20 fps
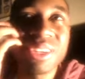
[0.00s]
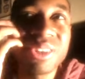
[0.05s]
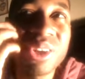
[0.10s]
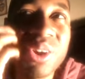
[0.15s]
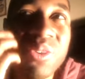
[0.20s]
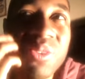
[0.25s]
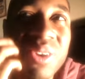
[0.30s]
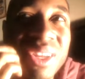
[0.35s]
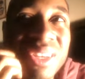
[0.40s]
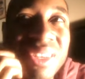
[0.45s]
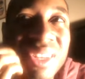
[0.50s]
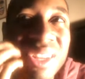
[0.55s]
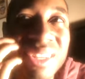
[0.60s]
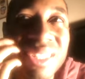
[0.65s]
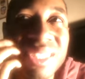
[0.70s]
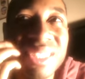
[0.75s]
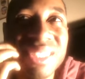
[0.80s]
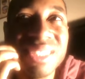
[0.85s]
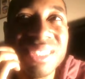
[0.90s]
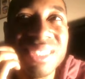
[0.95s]
I'm like, you know
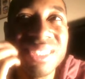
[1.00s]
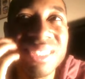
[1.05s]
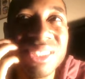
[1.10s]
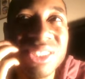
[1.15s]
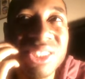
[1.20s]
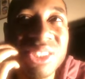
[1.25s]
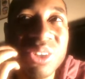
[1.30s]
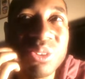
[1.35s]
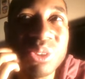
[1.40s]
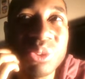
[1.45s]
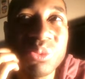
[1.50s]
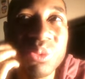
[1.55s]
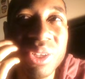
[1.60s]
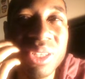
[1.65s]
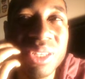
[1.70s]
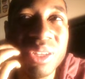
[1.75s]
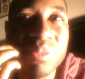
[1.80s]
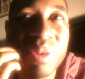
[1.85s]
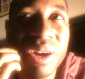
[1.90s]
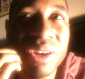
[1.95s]
what? I ain't. This show
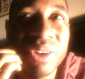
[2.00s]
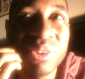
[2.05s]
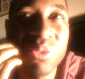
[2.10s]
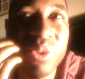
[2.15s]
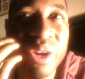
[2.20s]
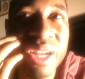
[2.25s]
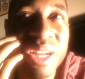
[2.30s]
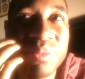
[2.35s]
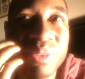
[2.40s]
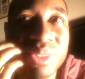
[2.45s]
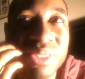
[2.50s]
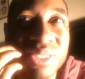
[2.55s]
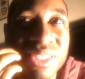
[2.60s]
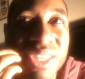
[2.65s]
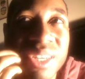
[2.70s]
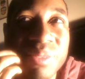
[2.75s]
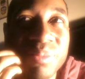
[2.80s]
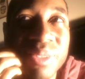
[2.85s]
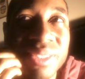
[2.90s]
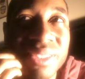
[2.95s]
is really about a
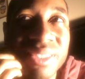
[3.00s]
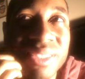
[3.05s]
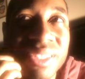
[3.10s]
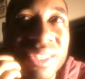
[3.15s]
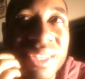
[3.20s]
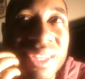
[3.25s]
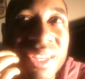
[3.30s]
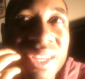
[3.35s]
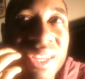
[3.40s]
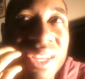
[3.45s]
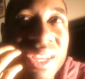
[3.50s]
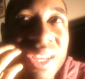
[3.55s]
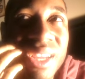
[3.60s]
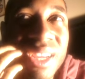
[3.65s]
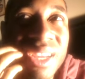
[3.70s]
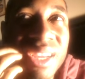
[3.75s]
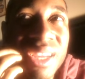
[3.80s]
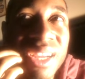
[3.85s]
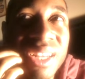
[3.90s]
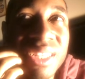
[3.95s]
Rainbow Zombie,
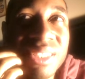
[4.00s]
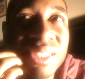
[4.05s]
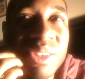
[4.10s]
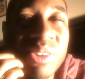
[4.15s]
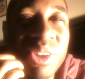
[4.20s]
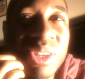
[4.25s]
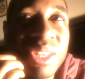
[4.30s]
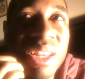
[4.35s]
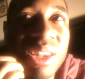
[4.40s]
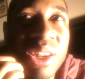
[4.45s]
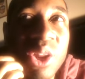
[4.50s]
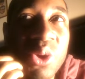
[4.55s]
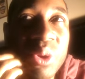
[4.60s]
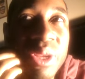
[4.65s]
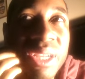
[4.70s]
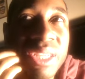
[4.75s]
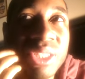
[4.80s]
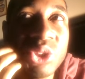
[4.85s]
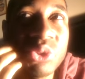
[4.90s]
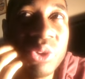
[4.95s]
and it seemed like they
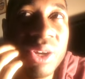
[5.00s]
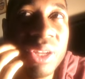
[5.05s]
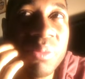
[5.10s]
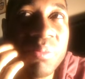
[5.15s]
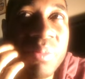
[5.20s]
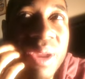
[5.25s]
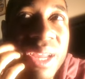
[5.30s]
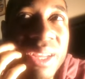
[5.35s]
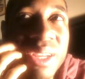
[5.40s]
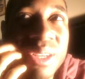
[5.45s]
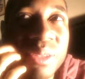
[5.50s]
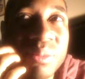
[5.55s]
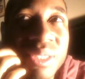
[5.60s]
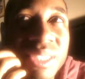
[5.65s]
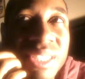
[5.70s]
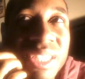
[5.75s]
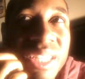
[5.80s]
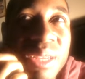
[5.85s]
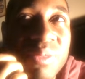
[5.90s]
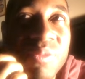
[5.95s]
low key trying to make
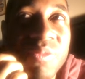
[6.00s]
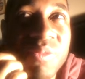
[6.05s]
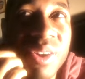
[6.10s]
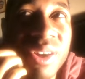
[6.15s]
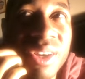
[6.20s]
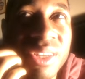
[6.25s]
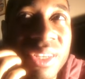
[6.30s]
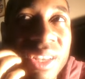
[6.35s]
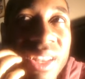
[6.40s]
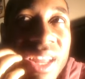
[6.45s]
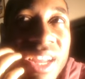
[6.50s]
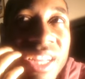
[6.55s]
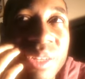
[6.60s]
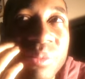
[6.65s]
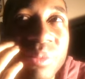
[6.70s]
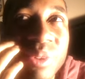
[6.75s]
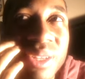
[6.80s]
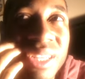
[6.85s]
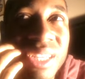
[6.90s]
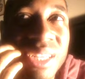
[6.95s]
him seem fun and
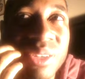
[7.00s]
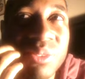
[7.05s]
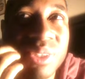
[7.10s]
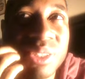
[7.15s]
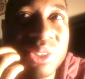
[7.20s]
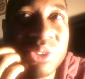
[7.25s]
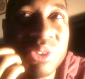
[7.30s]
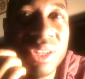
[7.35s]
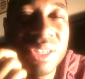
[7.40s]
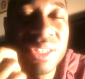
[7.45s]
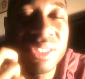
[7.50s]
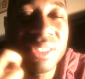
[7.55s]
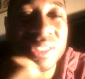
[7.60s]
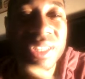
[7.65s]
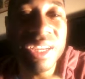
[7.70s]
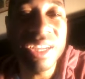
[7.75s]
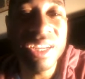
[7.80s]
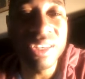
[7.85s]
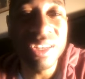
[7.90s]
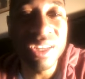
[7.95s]
likable. I ain't really trying
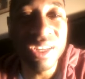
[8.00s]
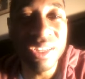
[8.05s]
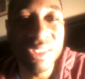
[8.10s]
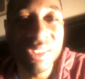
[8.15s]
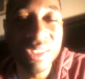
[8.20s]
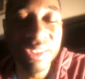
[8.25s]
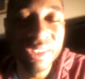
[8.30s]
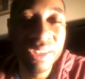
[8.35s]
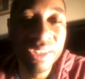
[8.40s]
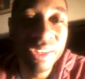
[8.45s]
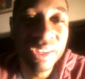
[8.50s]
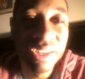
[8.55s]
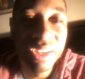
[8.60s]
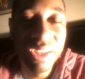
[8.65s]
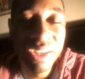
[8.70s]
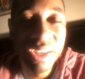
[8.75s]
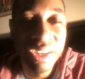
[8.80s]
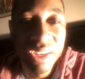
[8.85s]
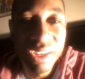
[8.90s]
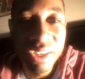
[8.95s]
to entertain that,
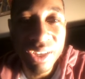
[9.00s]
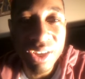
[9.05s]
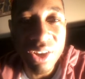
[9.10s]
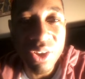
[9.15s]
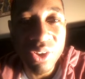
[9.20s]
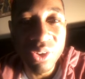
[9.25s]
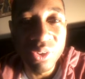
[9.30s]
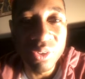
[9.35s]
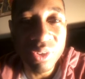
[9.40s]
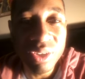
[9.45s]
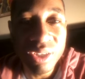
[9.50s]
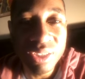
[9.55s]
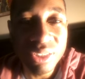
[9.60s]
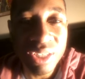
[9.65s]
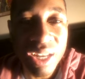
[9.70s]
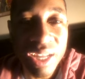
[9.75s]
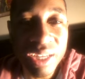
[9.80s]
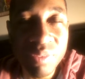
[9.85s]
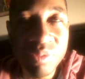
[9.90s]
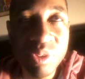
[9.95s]
you know,
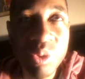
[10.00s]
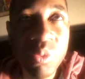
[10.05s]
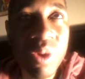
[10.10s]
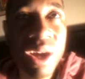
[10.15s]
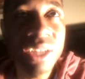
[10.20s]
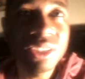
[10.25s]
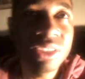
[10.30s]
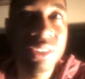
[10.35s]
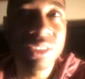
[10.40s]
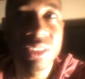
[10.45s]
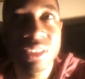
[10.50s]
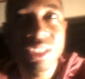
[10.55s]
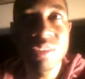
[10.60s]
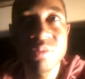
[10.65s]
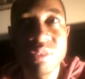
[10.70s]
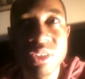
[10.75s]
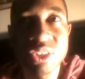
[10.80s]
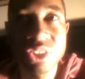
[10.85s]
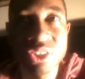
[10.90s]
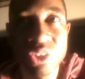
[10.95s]
because like if you're watching
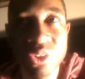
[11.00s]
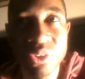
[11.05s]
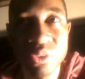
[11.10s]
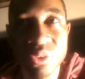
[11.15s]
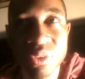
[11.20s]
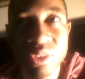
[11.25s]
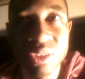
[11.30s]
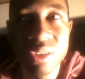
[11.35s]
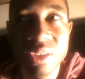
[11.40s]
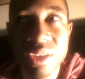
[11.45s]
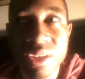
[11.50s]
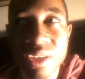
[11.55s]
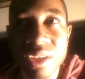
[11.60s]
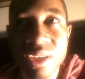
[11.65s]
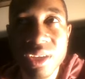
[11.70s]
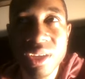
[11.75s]
a TV show,